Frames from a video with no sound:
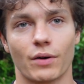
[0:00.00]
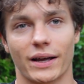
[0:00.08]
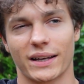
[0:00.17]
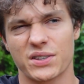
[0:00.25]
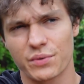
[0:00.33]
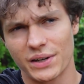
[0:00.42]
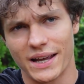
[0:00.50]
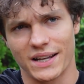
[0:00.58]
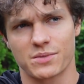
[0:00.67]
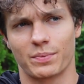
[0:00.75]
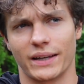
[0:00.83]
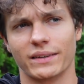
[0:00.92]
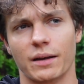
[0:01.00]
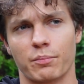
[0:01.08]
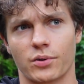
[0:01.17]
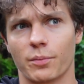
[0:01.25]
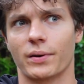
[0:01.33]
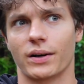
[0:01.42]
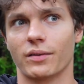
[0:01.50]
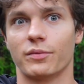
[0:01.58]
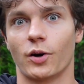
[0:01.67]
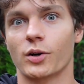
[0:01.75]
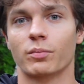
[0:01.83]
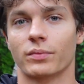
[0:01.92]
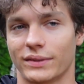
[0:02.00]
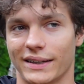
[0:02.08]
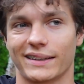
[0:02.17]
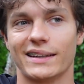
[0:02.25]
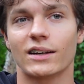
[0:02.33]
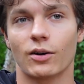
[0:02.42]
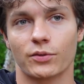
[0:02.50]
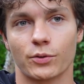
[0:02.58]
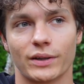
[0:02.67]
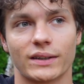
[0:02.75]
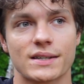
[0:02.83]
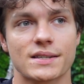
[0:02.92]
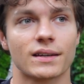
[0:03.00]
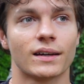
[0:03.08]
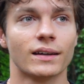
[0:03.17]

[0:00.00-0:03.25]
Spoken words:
I can't really explain the proper technique of doing this.